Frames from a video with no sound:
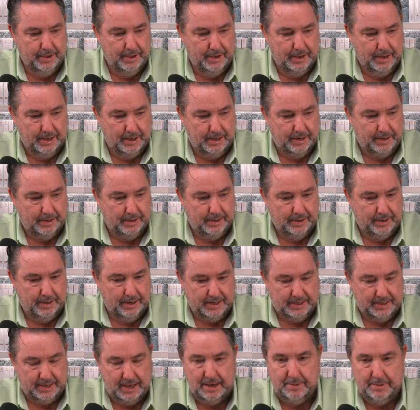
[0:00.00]
And
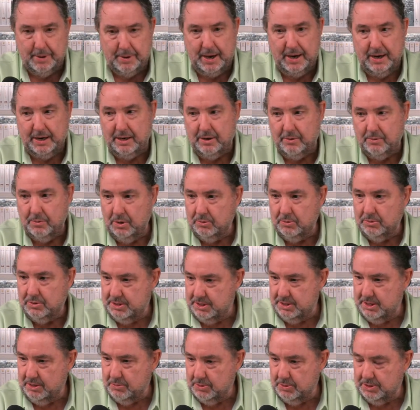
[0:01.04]
I came back and wrote
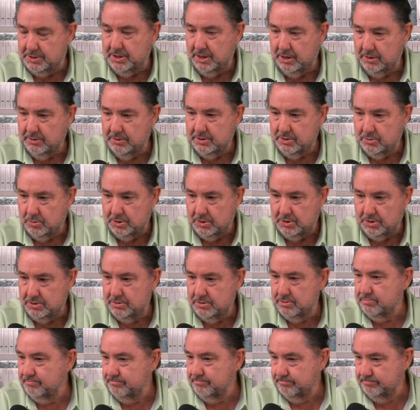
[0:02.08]
Tea with Terrorists,
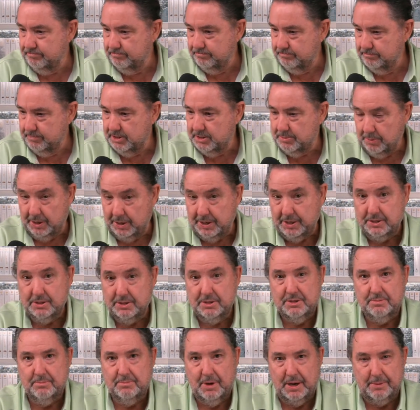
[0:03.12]
which
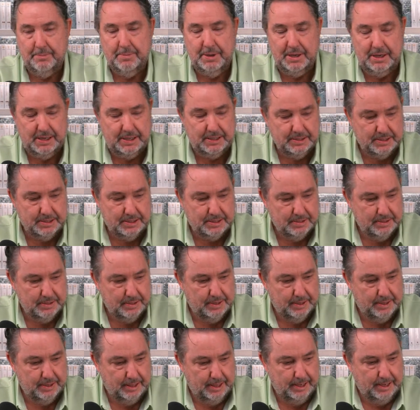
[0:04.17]
explains my meetings.
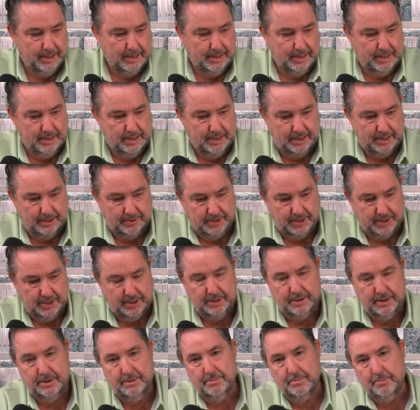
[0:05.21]
And
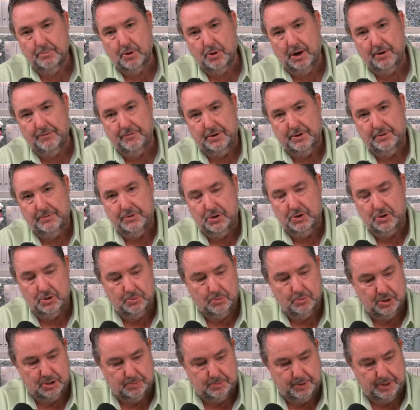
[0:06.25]
then Prophet of
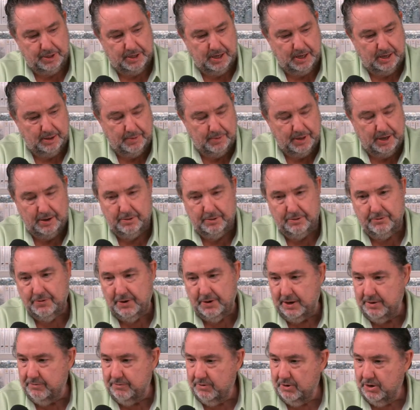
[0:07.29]
Doom, which became now the
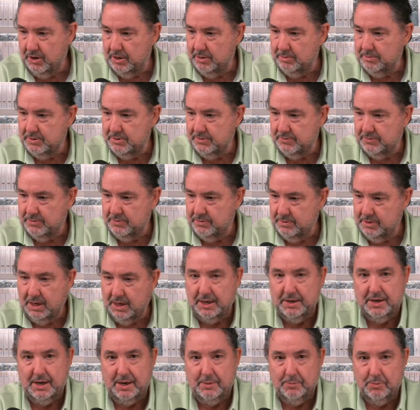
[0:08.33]
5 volumes of
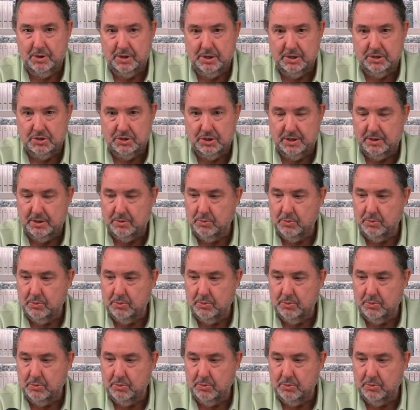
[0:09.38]
Goddamn Religion.